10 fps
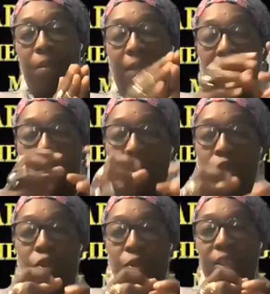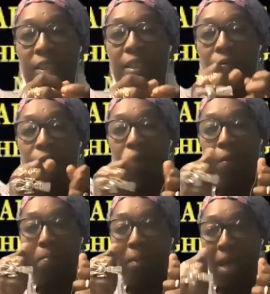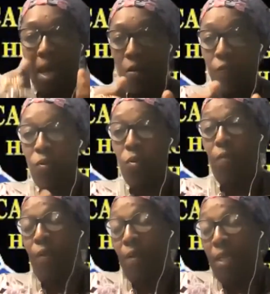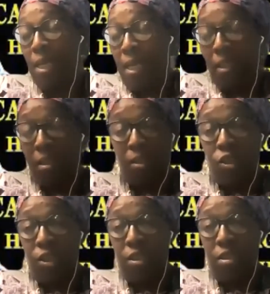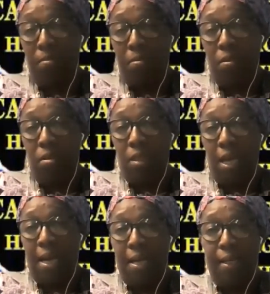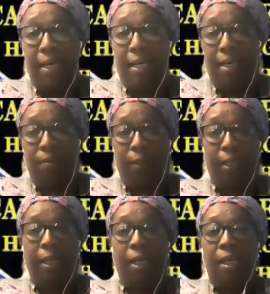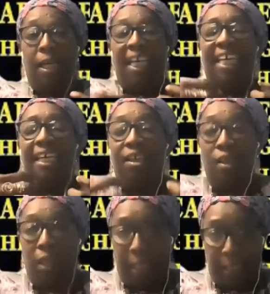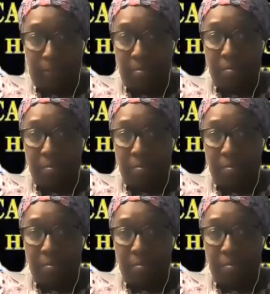They've included a very powerful word, very touching to I and I anyway, healing